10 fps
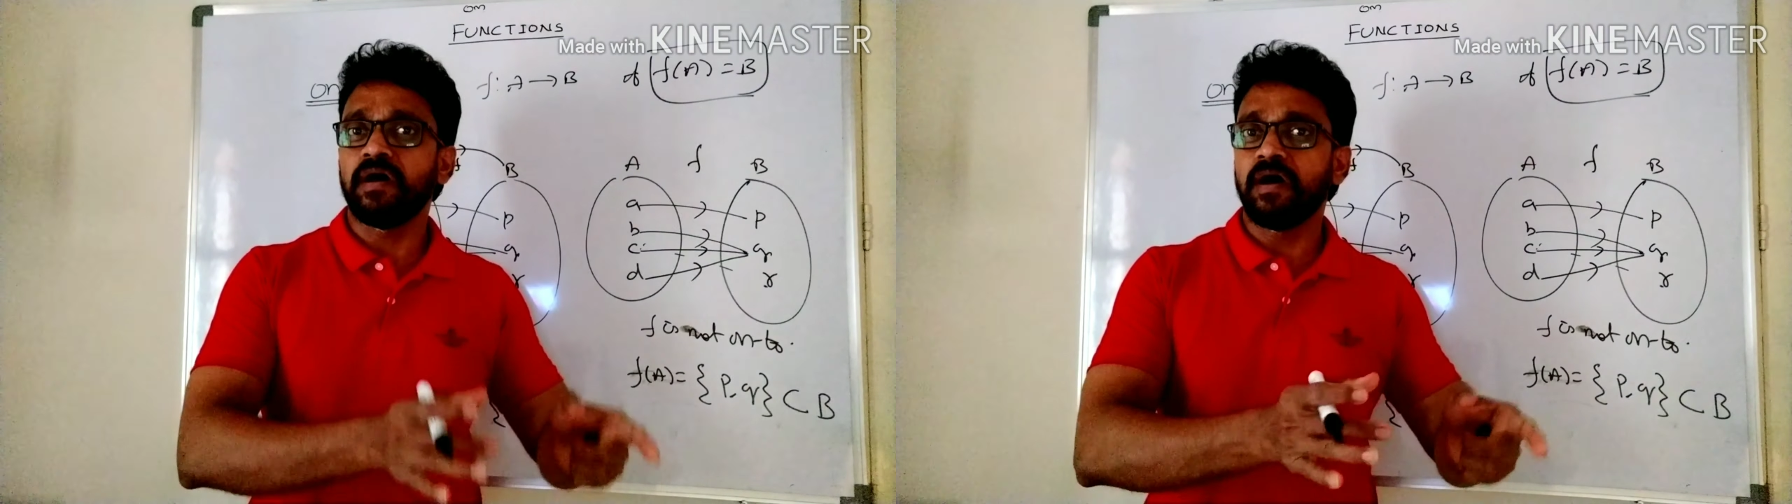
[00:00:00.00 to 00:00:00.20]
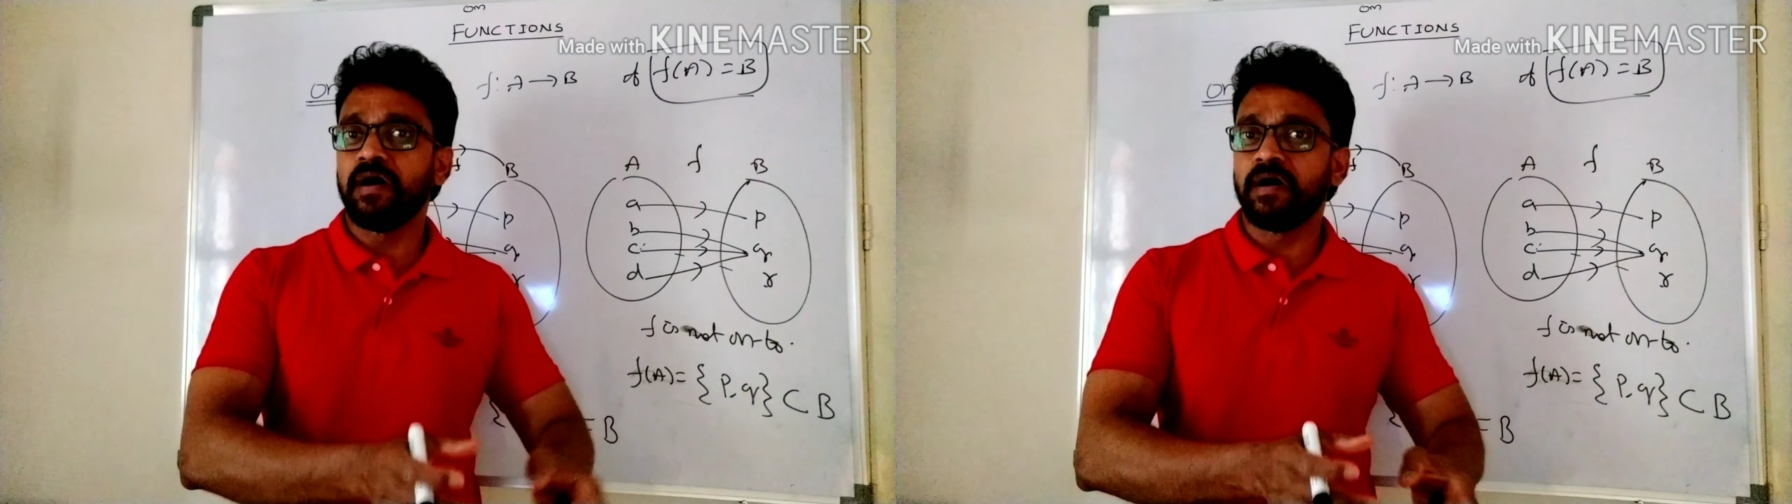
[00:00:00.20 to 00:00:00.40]

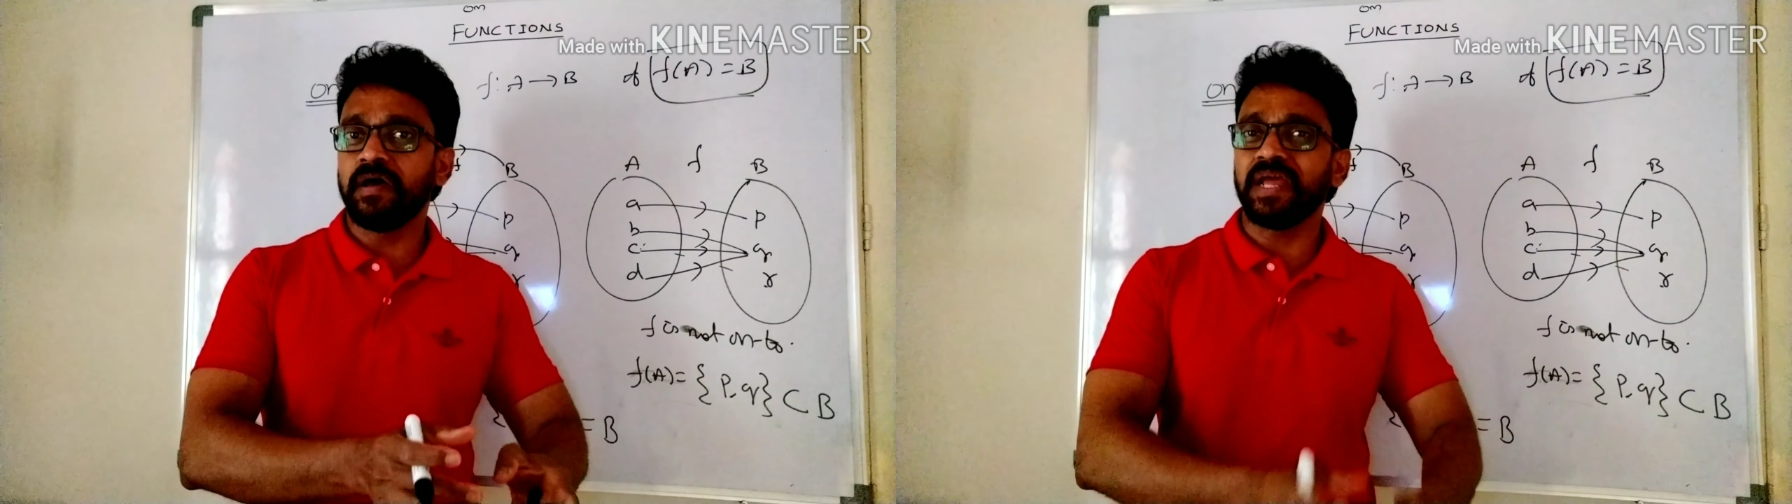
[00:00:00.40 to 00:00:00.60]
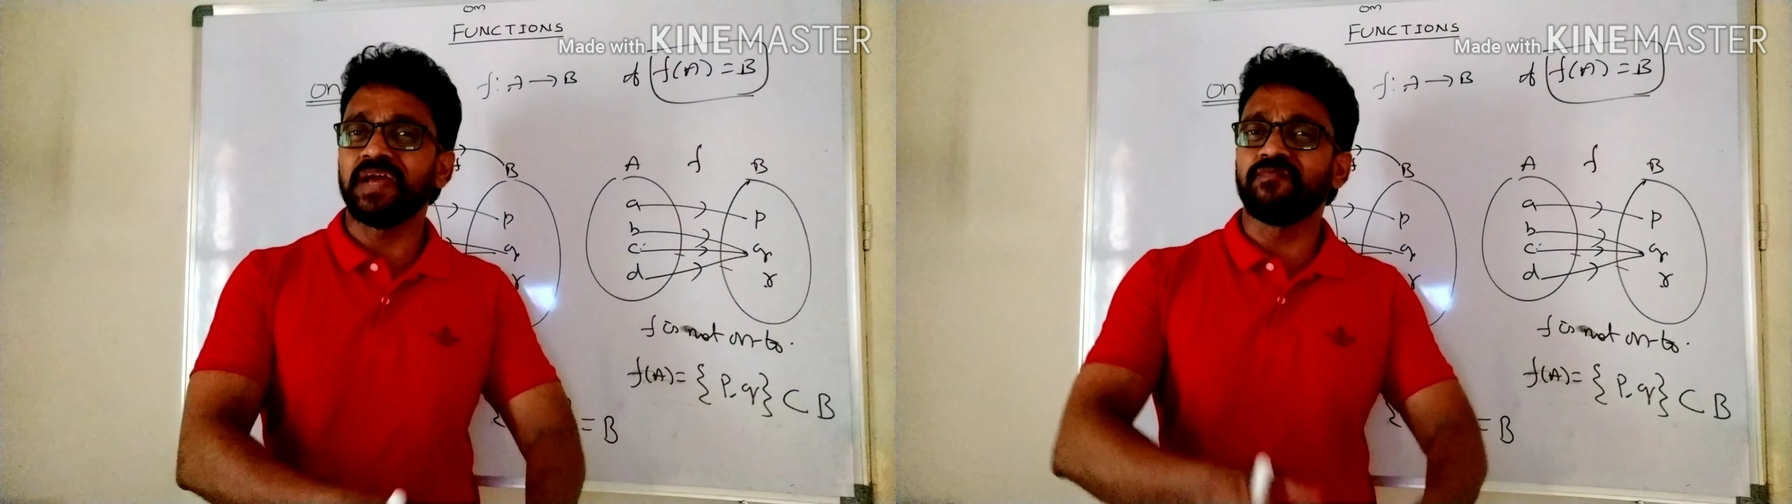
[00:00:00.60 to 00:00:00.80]

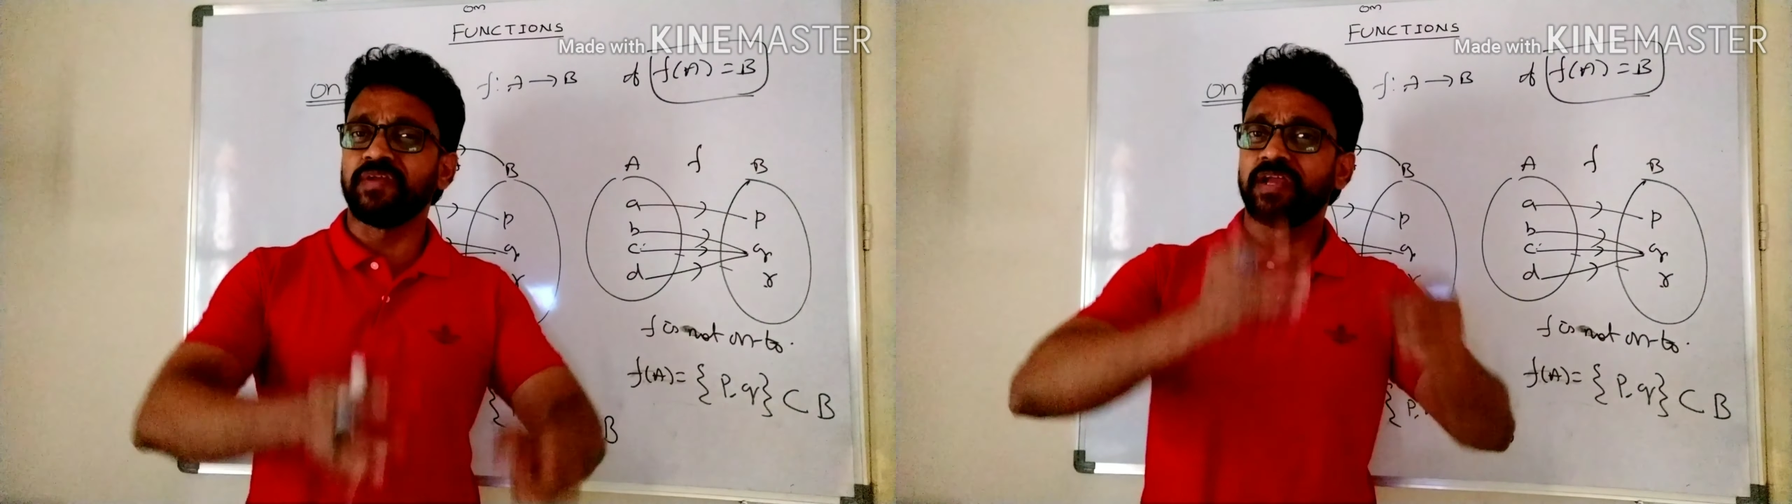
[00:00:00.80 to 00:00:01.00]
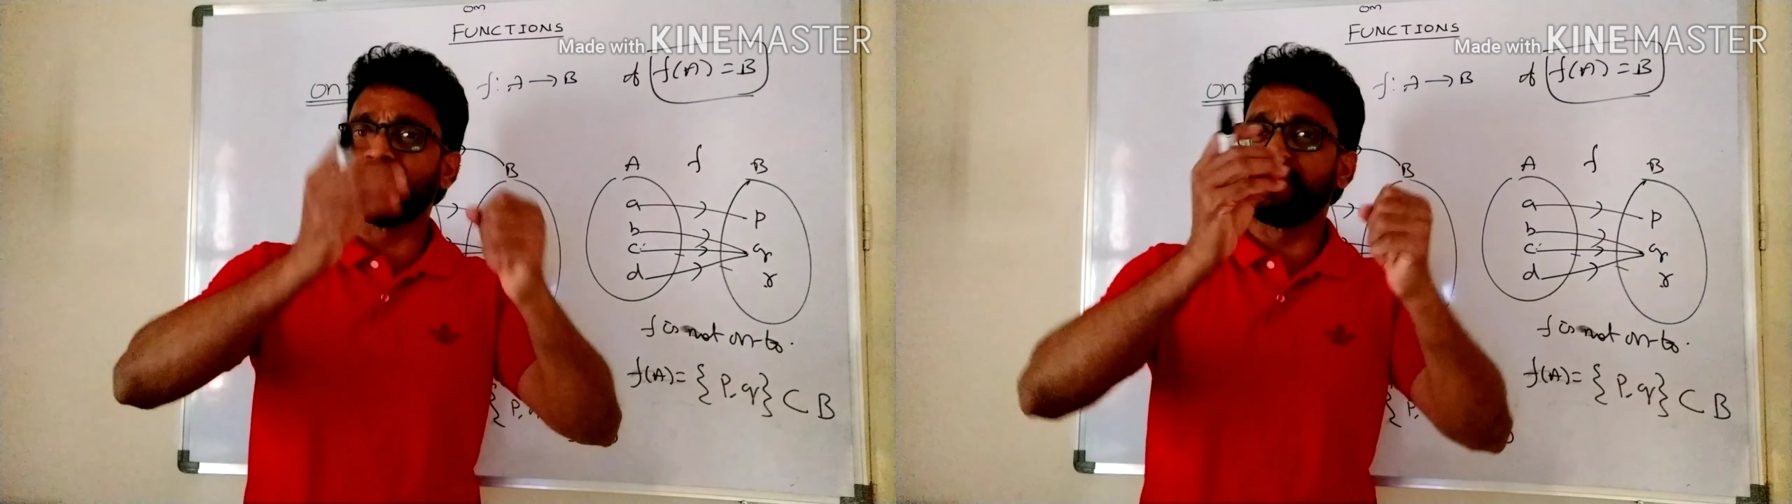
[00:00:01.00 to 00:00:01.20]
or
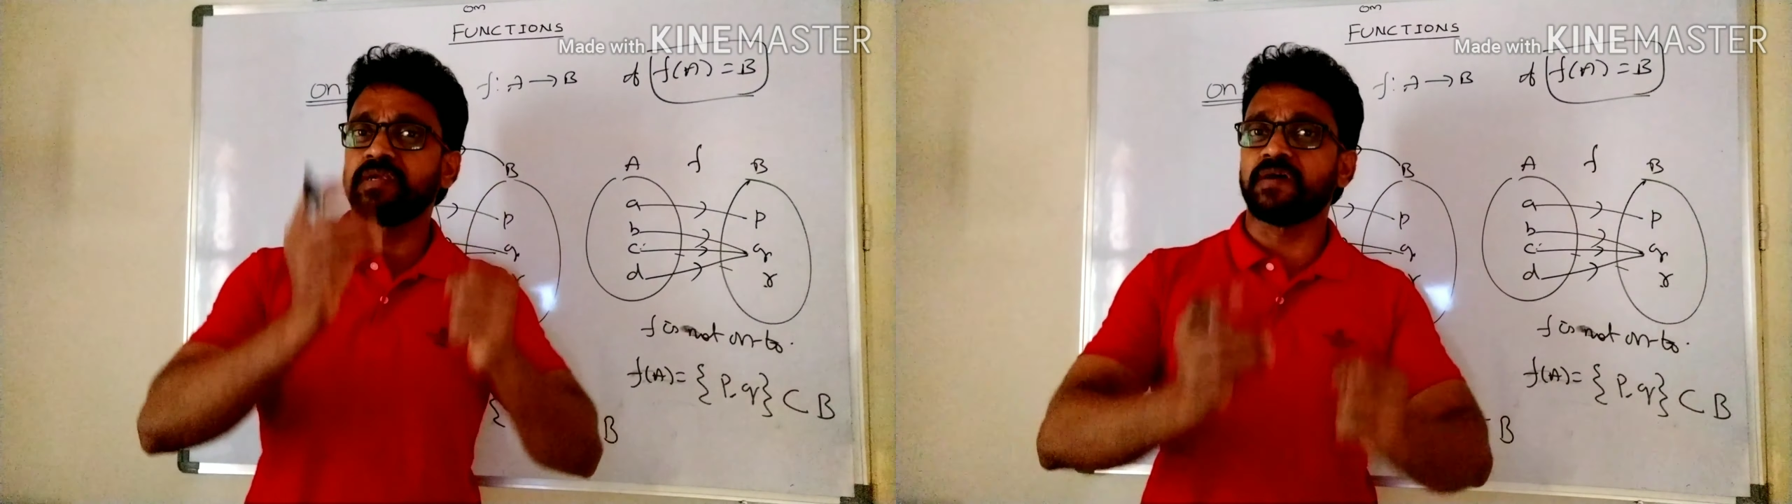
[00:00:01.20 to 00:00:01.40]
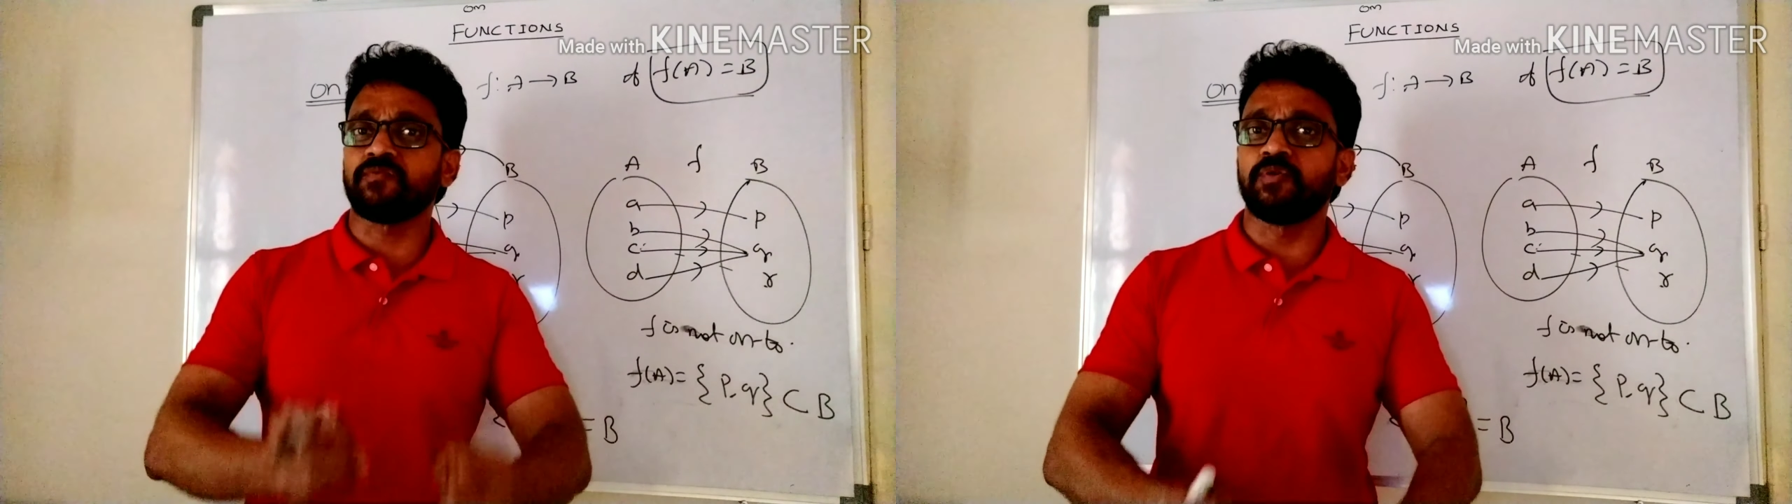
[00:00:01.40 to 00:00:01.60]
every element of